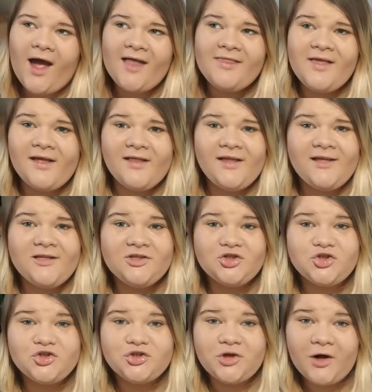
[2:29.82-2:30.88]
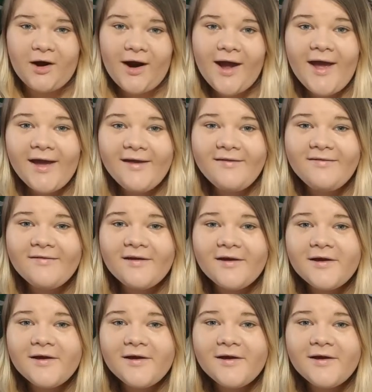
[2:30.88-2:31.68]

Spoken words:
And then he tried